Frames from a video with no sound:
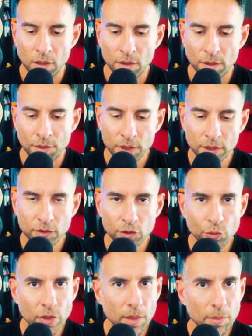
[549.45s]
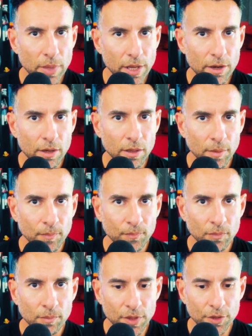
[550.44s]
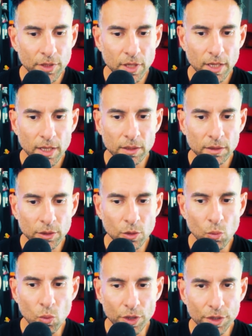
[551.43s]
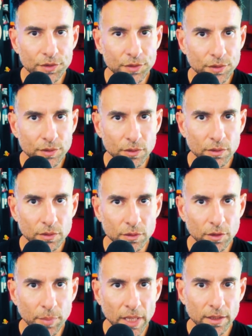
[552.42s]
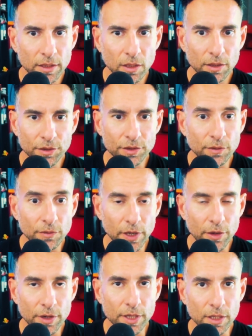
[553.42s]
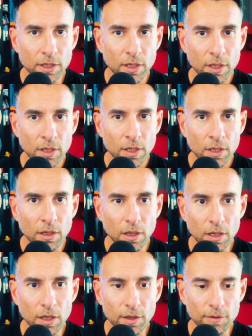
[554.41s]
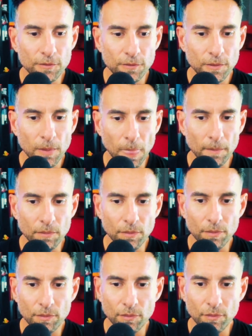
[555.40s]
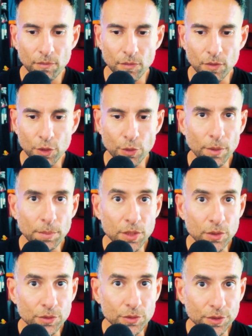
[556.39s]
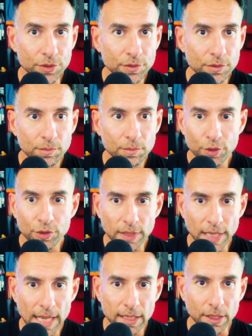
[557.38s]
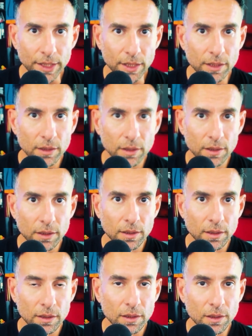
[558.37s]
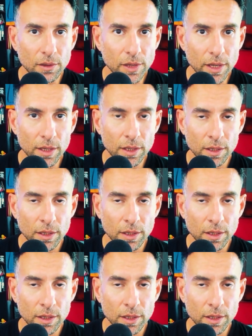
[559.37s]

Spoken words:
Things do get better, but they're going to get a little worse depending on the severity of your abuser's personality. Okay?